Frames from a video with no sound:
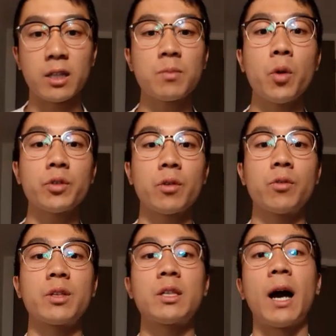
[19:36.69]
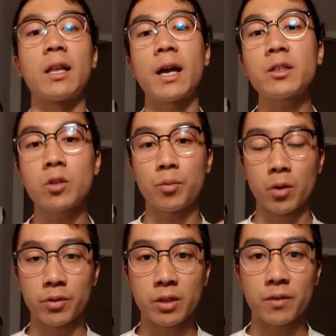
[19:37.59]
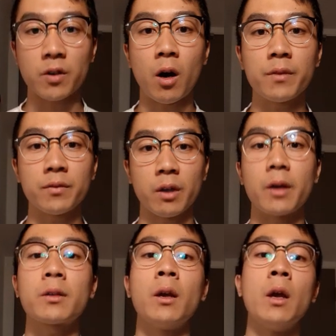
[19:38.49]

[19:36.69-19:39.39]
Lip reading: And it's mostly through this dialectical process of conflict.